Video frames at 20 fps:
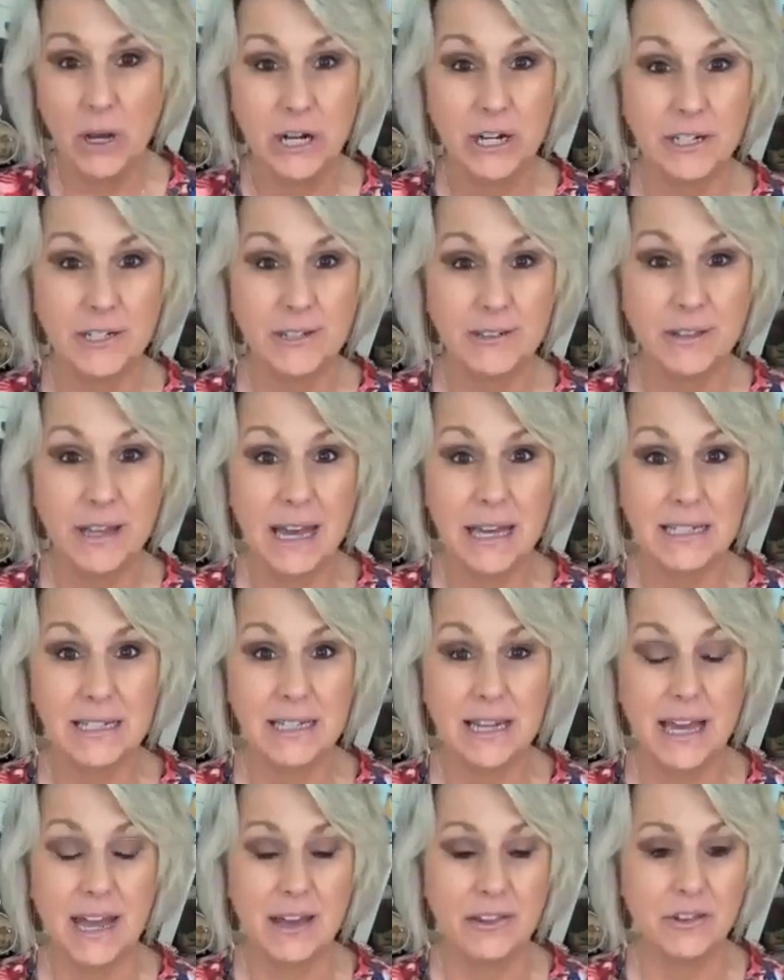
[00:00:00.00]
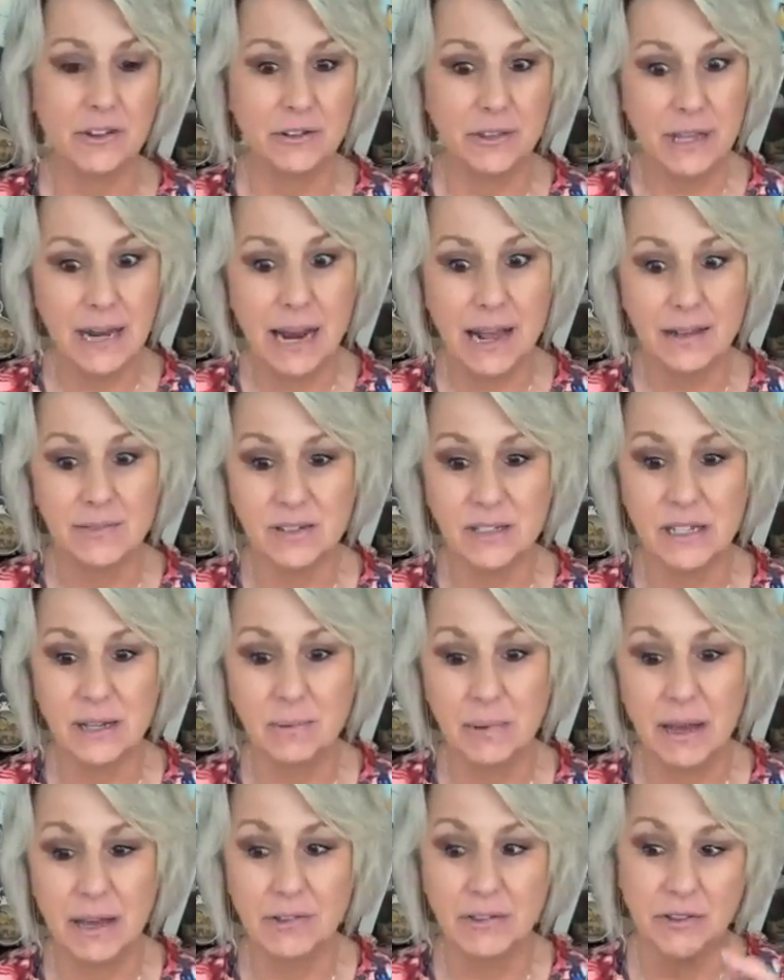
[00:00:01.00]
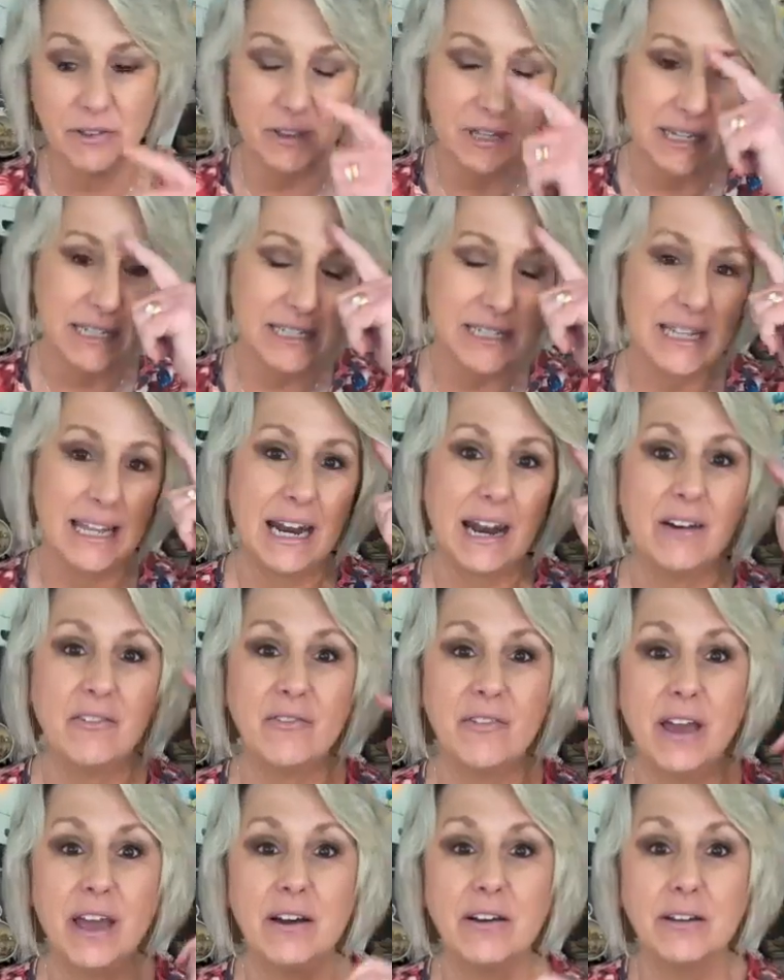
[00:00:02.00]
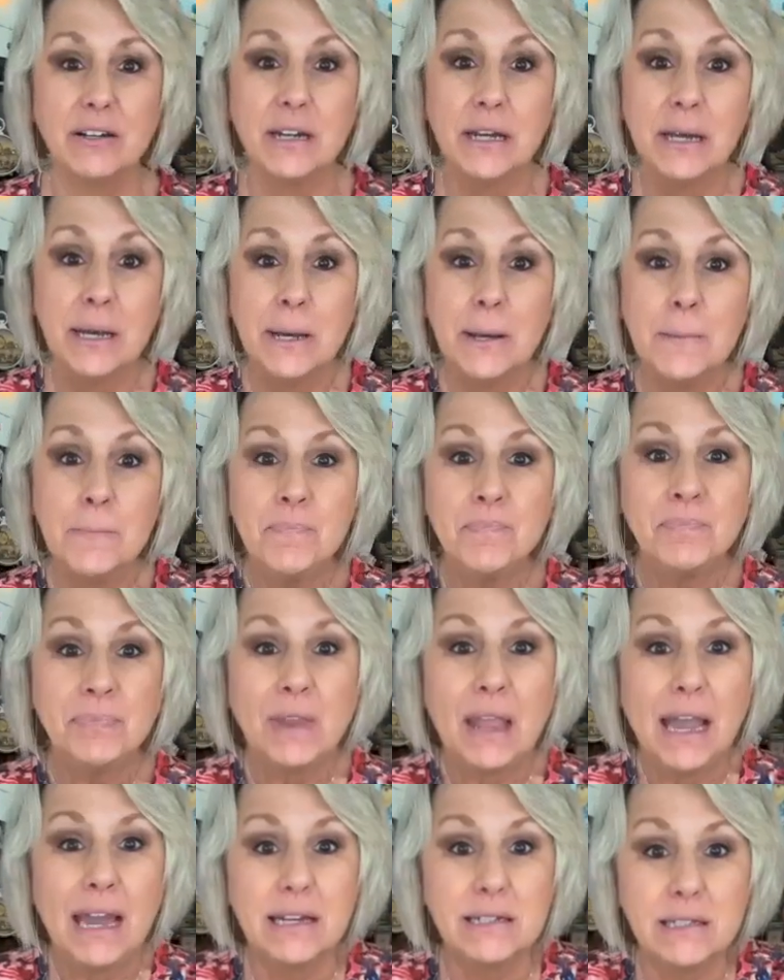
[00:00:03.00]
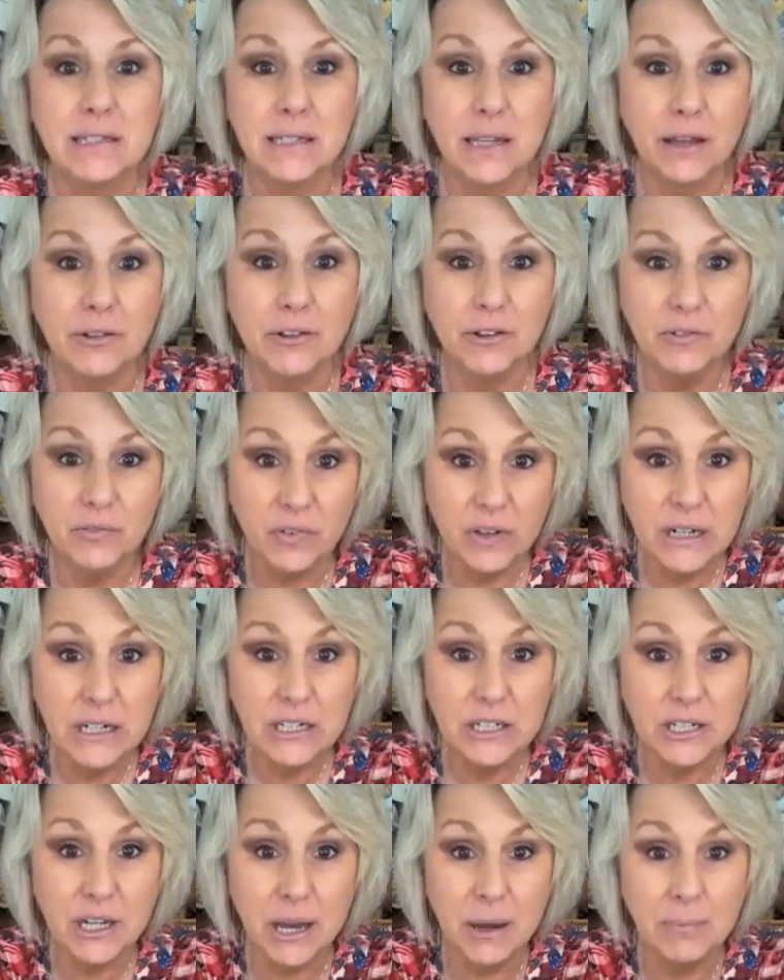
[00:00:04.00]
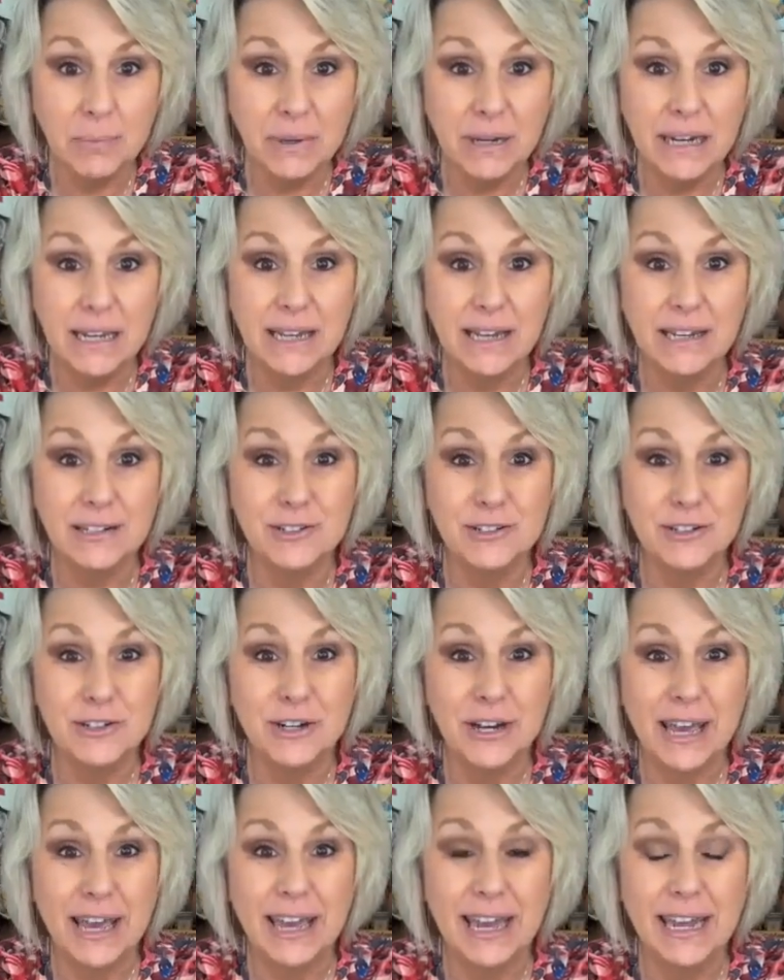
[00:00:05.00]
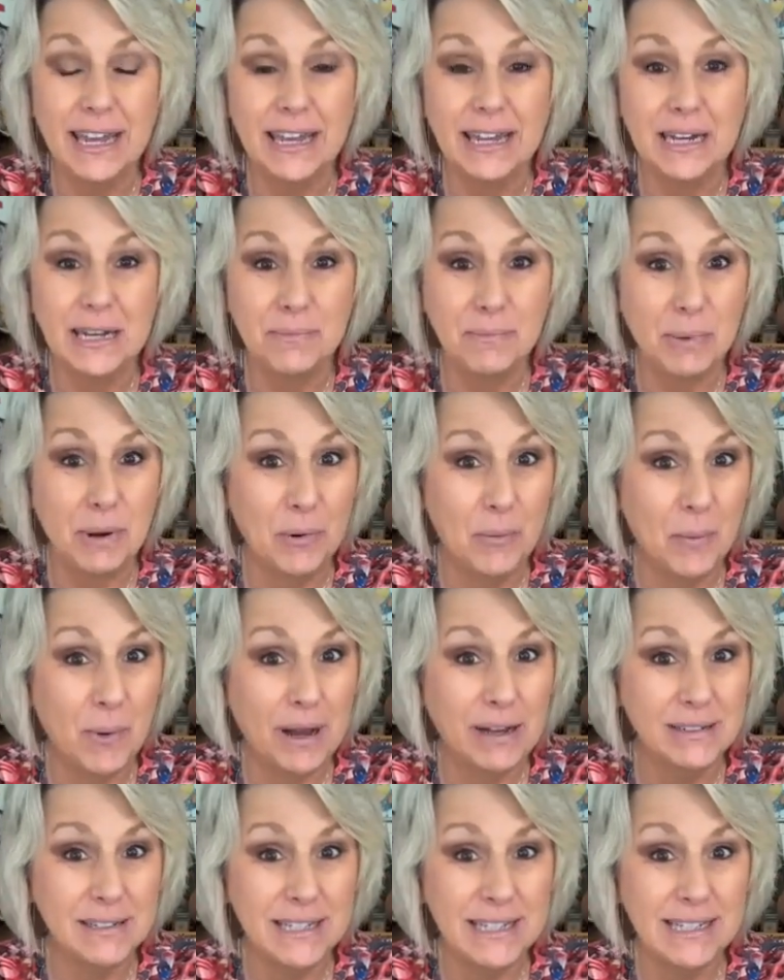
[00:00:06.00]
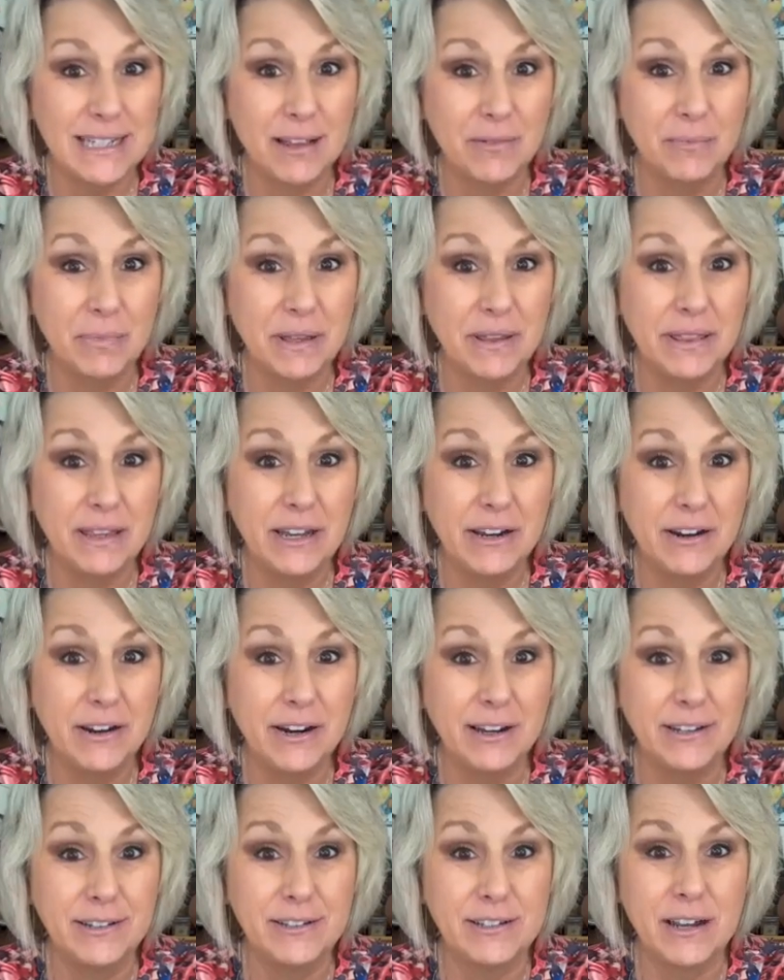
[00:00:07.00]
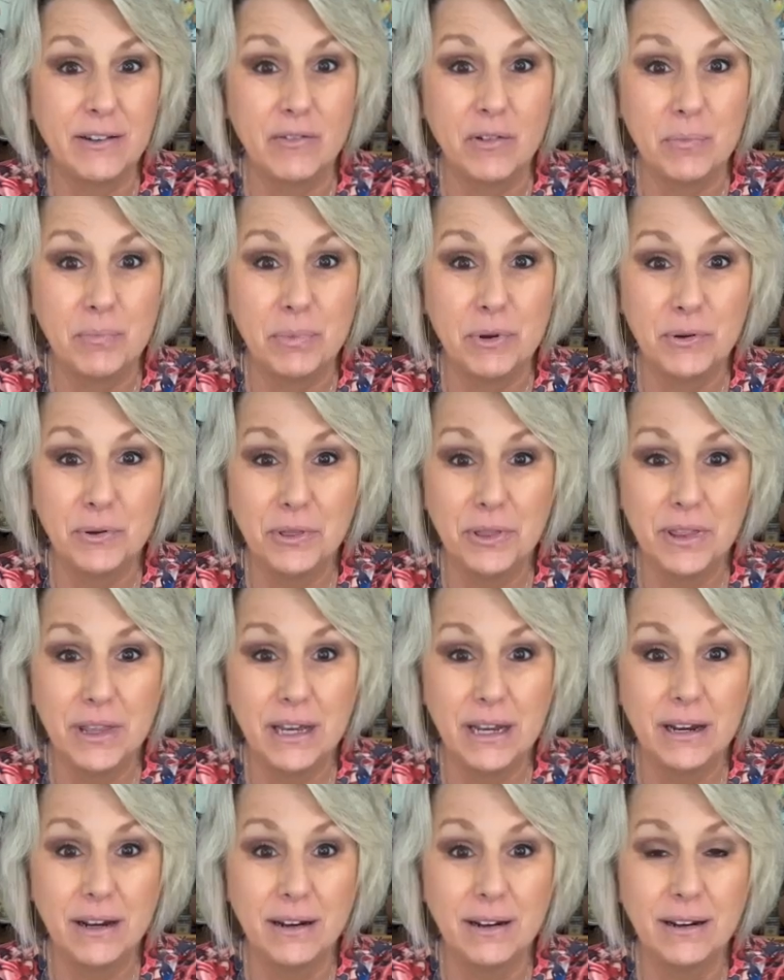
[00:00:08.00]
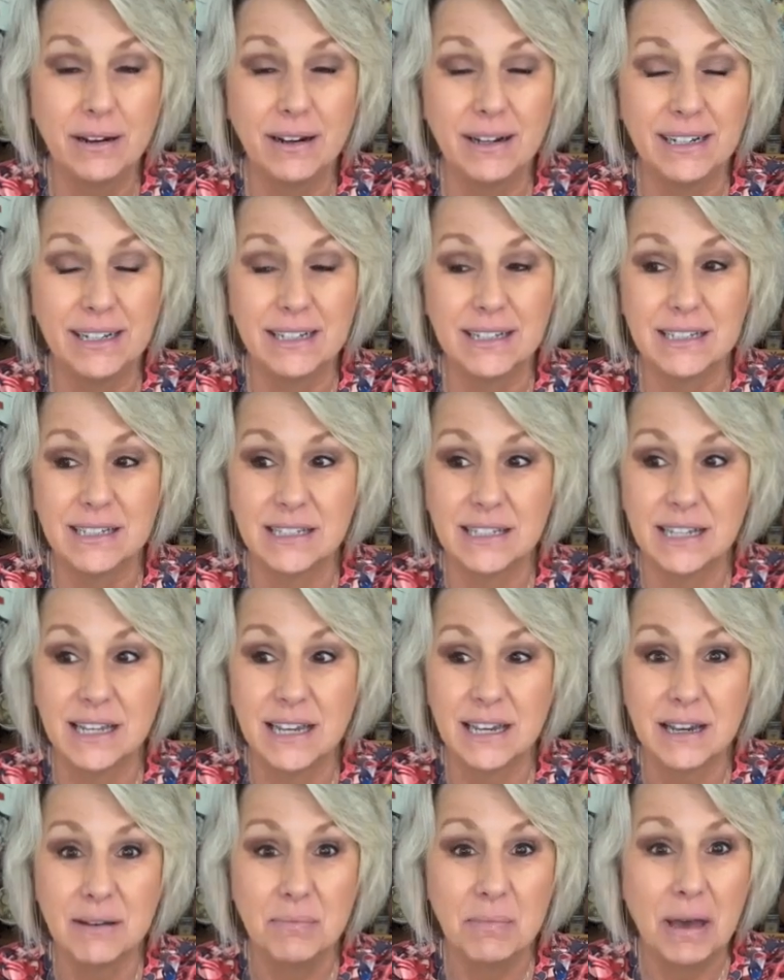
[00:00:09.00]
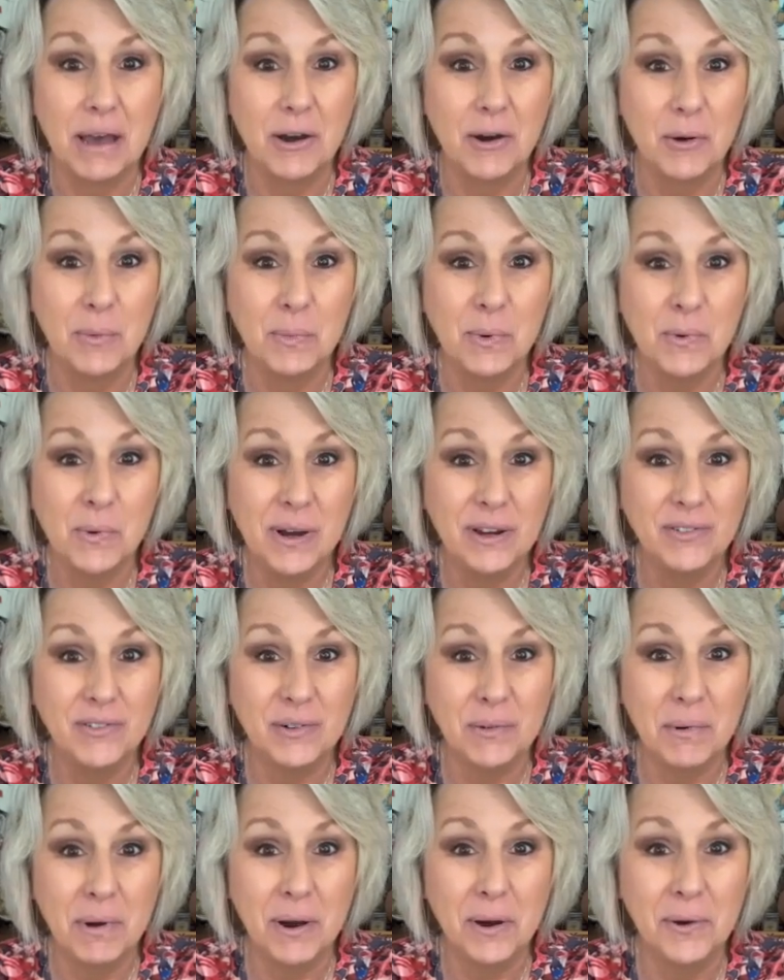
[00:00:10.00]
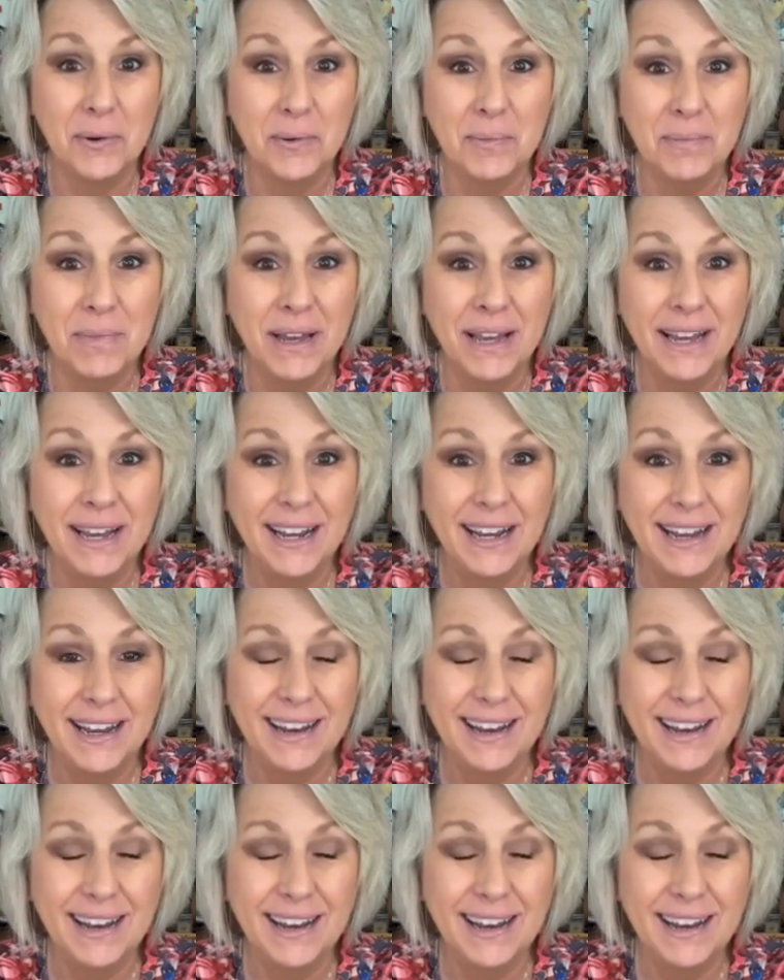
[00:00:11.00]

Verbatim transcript: We're going to do that together. And then I have some other things that I found at Southern Vintage Company yesterday. It had been a while since I've been there. I used to have a booth there. It's my home away from home.